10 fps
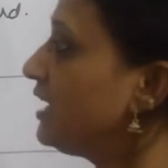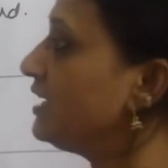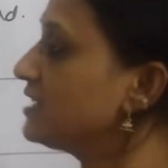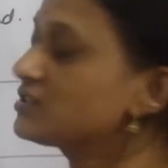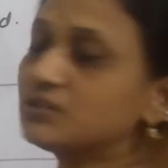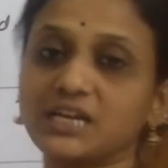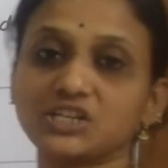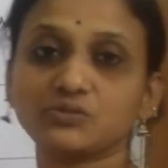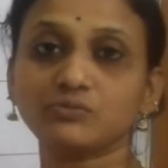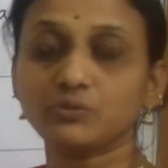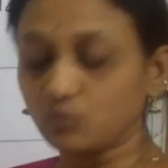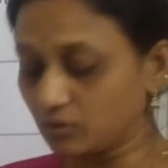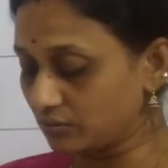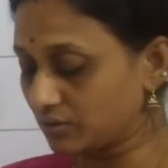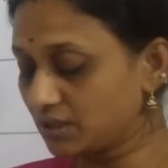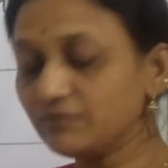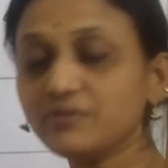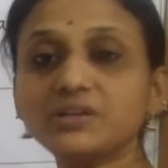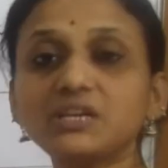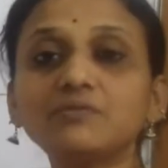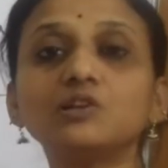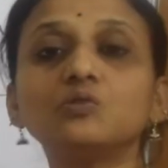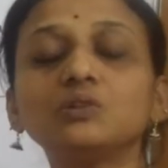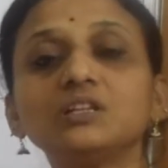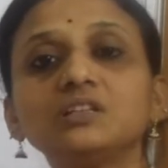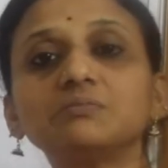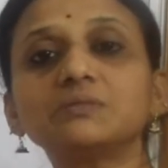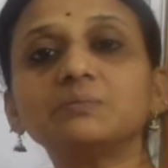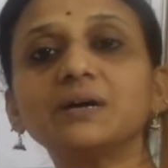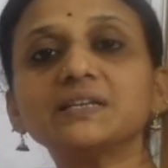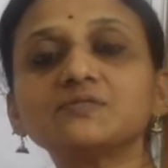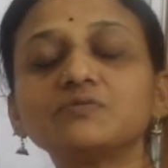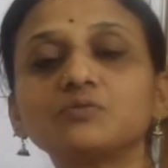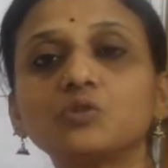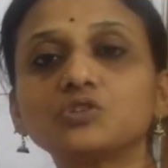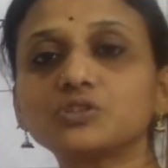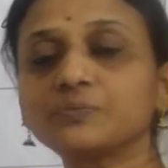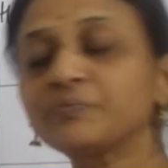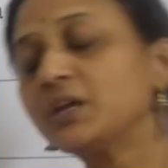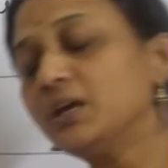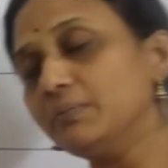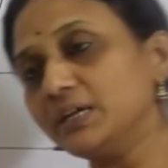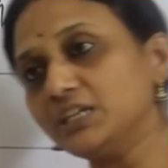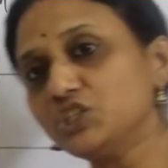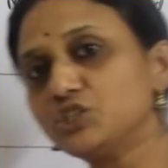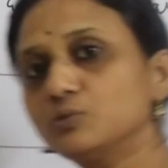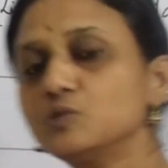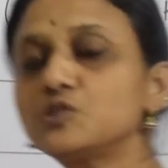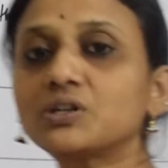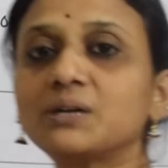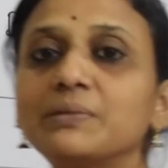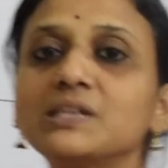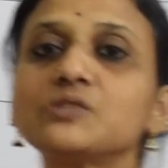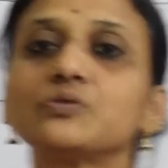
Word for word: Next, reaction with water. We very well know lithium combines with water, magnesium also combines